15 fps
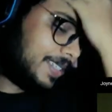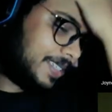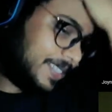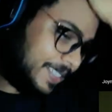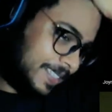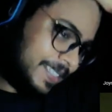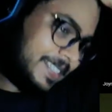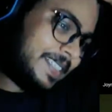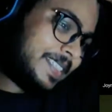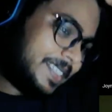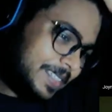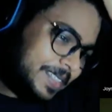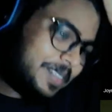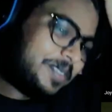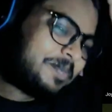They just not play no
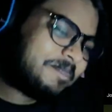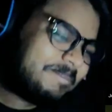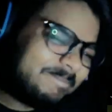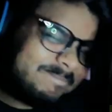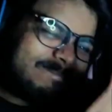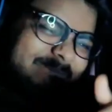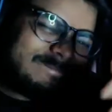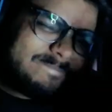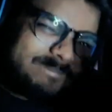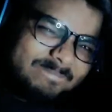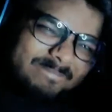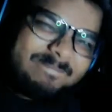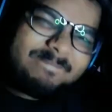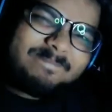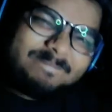games. I know they say I
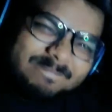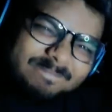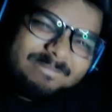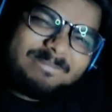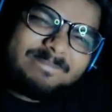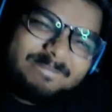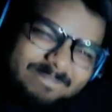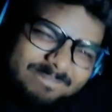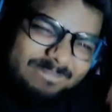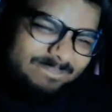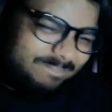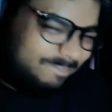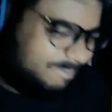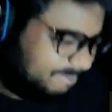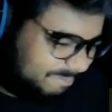change. I cannot say the same. I
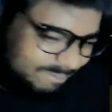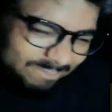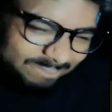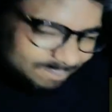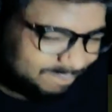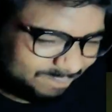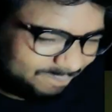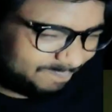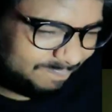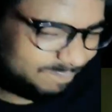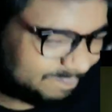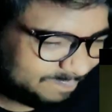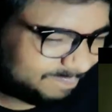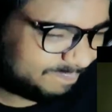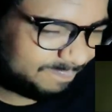bet they want me shackled They're
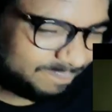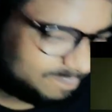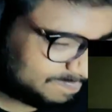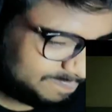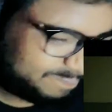locked in a chains.